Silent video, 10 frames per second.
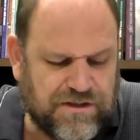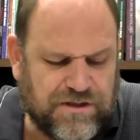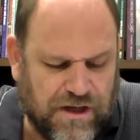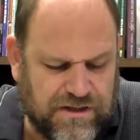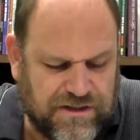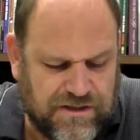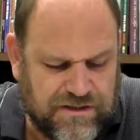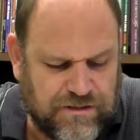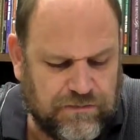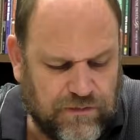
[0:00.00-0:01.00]

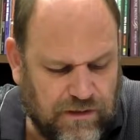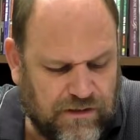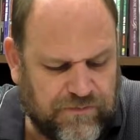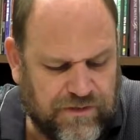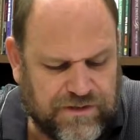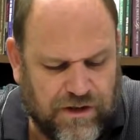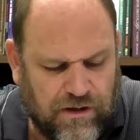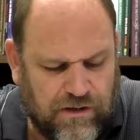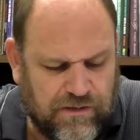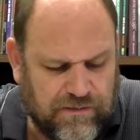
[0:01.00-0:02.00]
Tarsus to look for
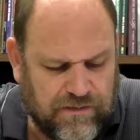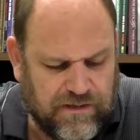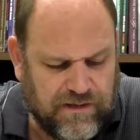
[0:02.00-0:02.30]
Saul.